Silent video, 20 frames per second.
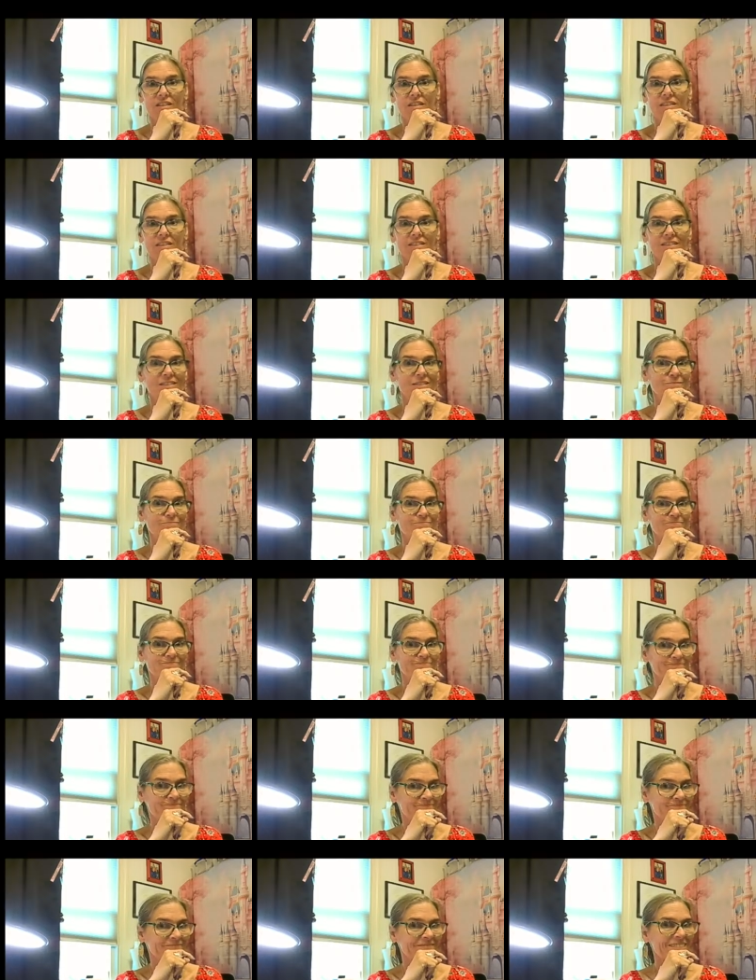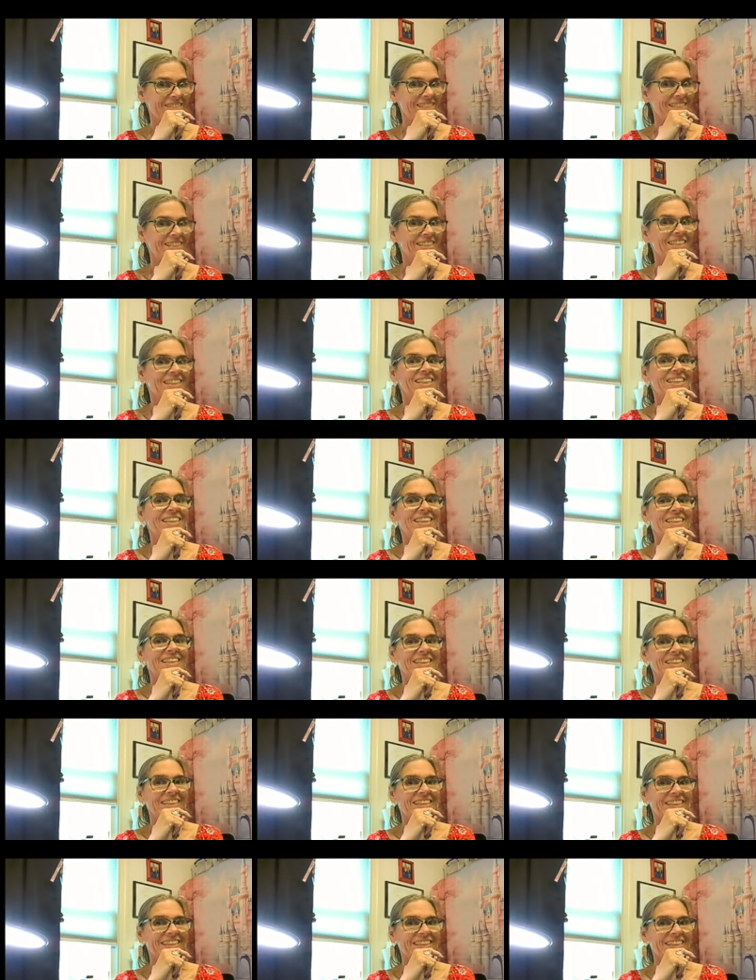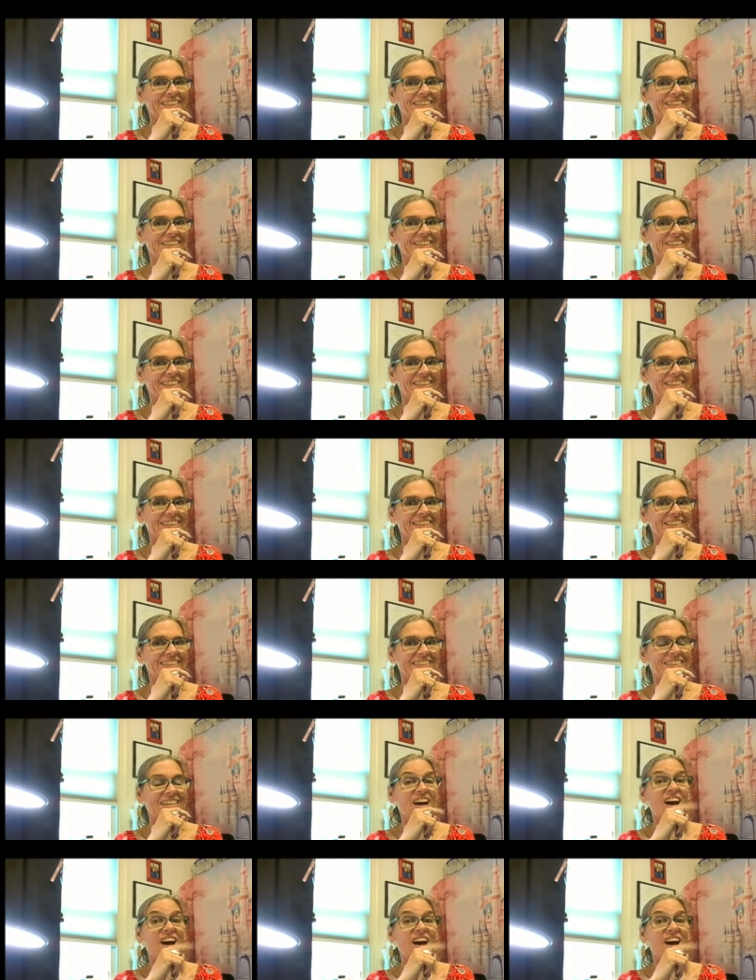Because, yeah.